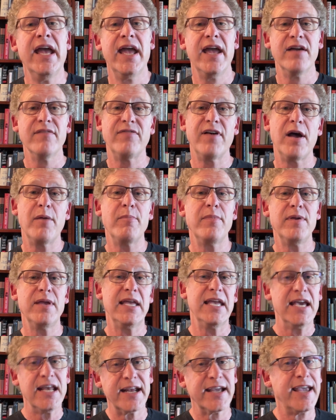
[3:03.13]
If I'm
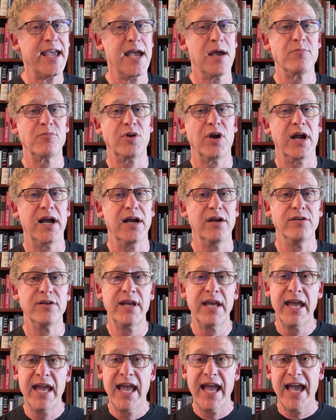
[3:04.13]
in a campground
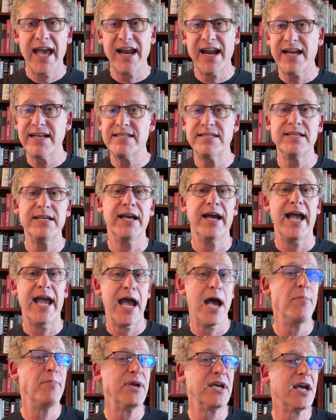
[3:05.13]
and I see a
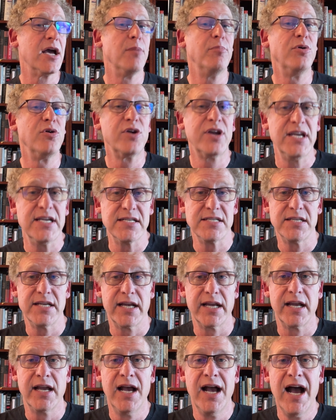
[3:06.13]
happy couple kissing,